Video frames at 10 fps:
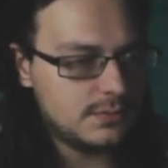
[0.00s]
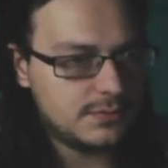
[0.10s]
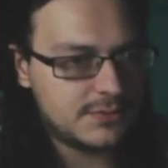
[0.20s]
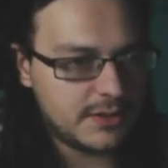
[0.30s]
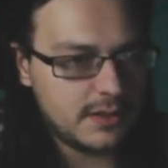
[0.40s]

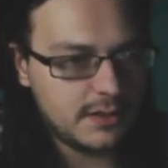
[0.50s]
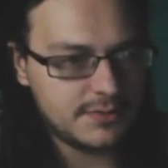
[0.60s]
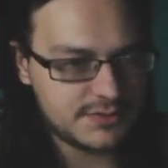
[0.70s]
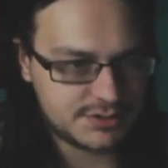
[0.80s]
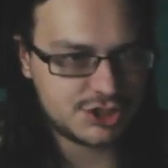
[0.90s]
the
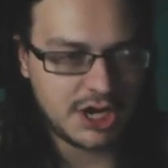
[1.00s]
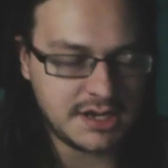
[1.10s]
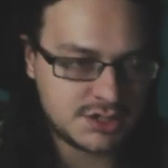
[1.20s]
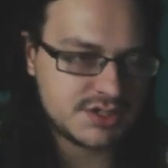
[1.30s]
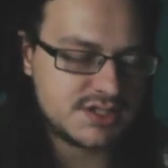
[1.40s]
the
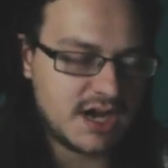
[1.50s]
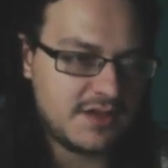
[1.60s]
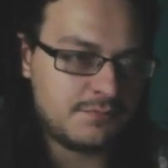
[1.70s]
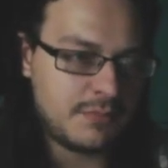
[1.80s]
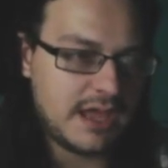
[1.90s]
changes that
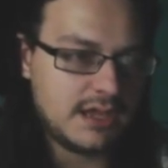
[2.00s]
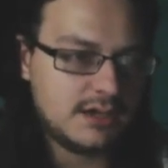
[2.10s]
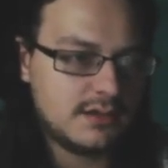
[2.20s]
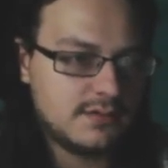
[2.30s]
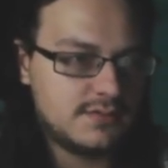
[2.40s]
I've made,
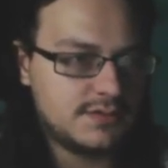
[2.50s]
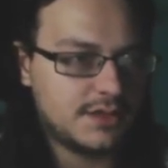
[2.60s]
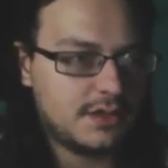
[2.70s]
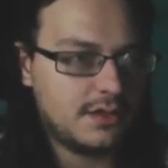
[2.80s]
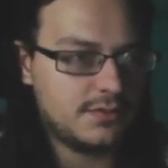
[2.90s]

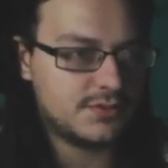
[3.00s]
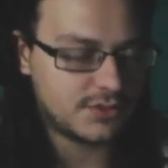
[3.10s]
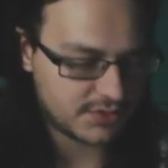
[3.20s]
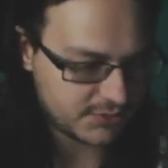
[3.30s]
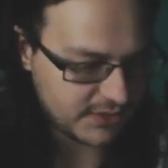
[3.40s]
the
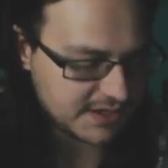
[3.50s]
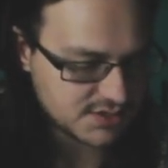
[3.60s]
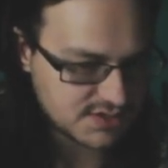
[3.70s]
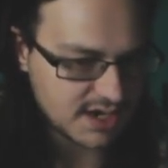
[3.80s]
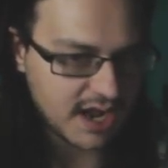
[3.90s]
the
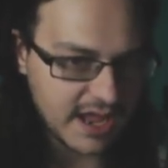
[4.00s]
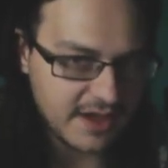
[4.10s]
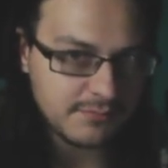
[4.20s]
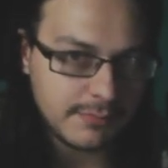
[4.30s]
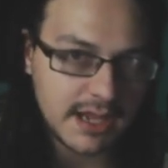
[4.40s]
things that I
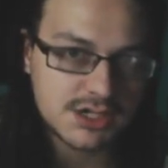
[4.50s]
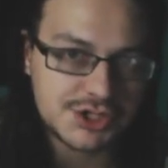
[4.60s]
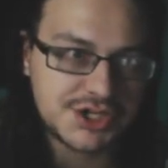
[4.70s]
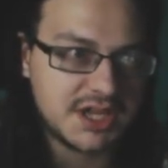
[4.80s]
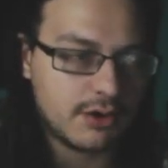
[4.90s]
have
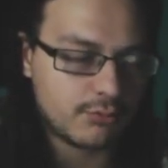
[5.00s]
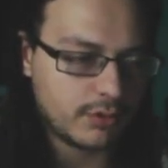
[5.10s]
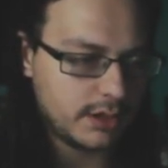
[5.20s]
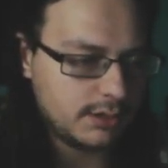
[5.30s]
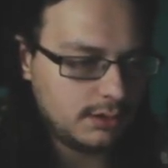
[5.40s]
managed to get
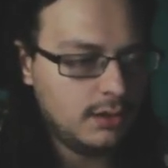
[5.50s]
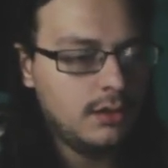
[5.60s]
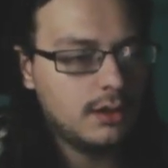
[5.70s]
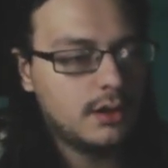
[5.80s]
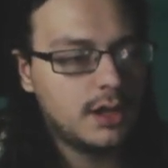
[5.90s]
written
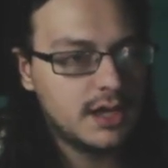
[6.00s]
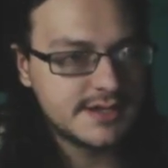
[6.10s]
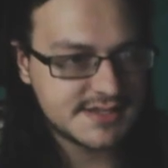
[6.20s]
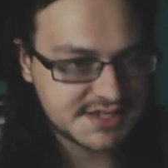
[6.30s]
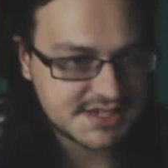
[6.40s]

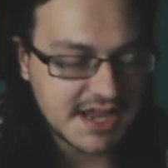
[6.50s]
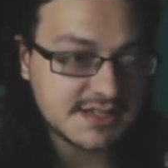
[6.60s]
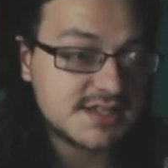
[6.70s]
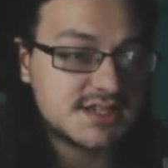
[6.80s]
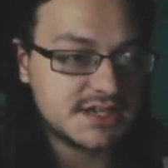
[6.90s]

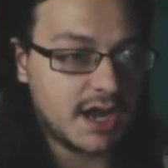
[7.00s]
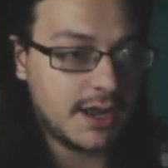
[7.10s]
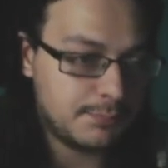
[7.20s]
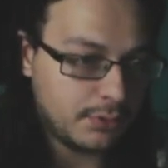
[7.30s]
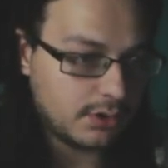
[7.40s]
since I
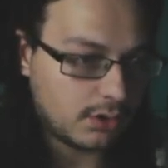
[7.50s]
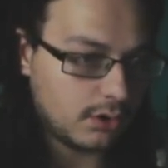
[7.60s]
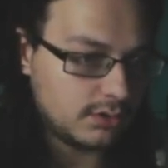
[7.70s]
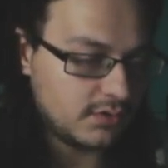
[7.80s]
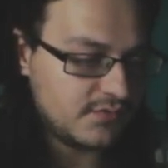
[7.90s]
put
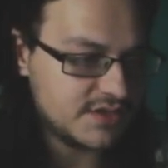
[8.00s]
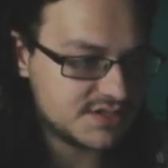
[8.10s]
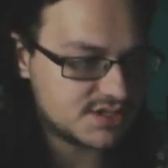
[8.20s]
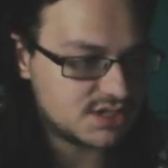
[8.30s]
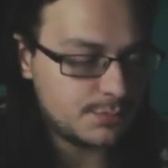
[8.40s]
all of
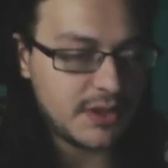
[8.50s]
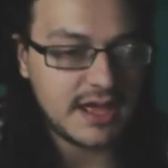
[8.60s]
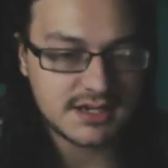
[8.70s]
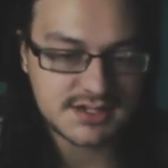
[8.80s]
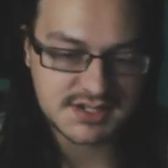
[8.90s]
this to
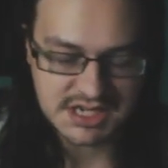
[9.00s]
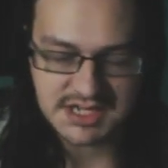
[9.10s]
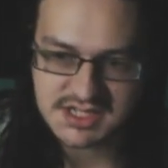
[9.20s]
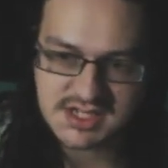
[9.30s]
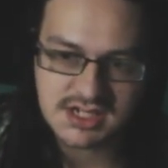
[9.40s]
bed,
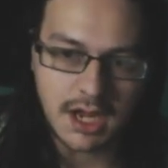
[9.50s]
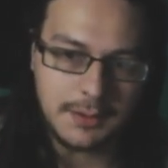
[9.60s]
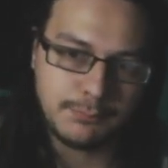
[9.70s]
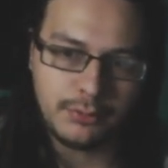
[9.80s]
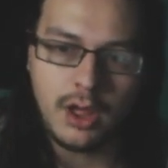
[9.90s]
since I
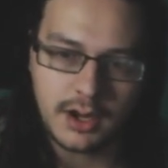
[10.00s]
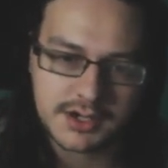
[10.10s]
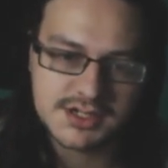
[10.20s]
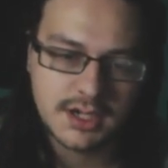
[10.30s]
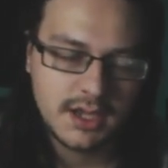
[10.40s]

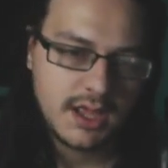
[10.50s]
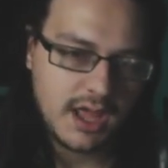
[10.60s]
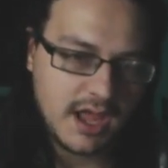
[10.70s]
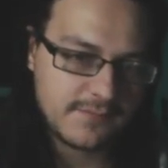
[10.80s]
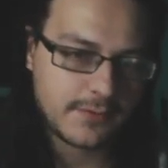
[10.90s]
blocked
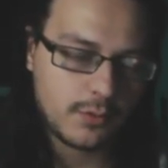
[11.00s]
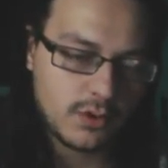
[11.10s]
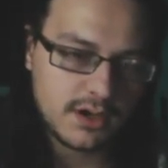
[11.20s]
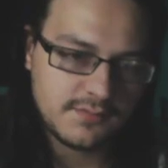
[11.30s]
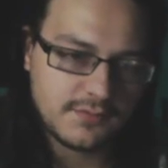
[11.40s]

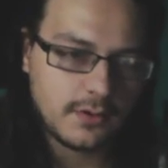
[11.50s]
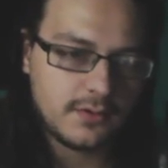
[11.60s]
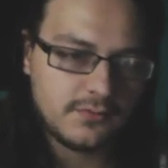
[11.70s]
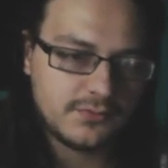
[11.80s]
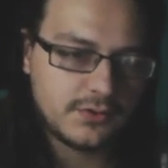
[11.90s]
everyone
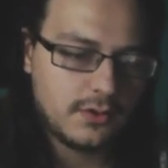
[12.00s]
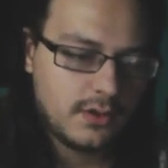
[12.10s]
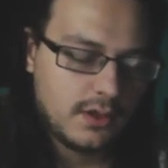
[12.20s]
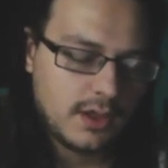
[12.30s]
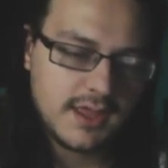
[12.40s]
involved
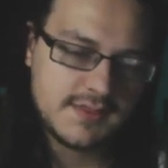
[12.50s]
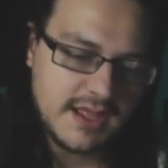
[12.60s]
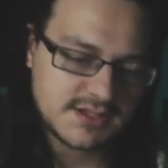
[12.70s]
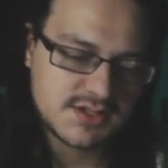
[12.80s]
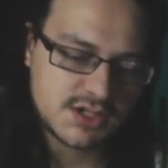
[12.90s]
in
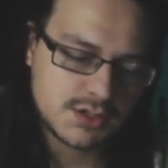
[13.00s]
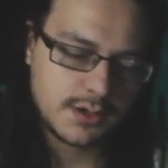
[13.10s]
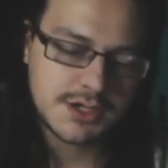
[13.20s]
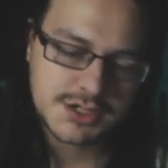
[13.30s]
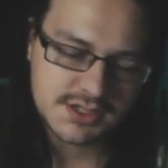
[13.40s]
that
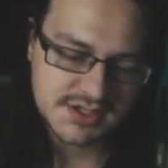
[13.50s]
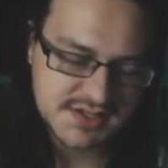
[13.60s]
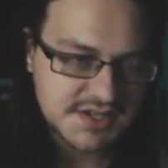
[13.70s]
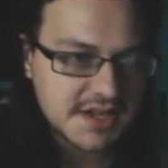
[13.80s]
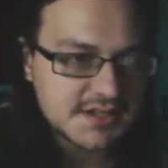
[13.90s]
situation,
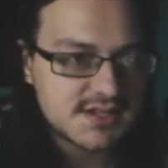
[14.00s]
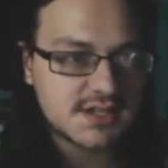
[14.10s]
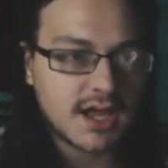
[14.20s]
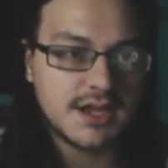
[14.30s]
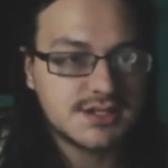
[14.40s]
since
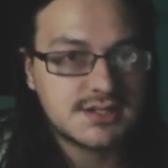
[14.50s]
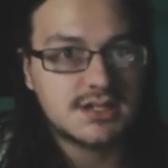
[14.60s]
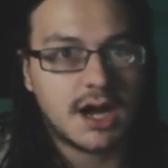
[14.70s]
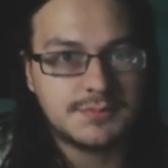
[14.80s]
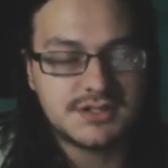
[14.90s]
I
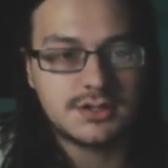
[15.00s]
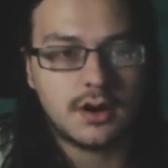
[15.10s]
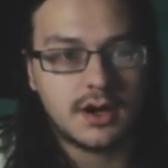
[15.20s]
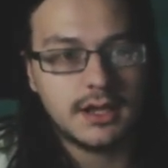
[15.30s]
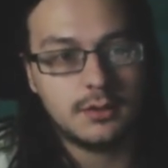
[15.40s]
stopped
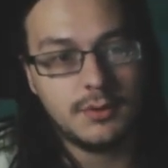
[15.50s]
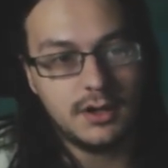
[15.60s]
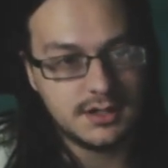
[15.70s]
talking about it,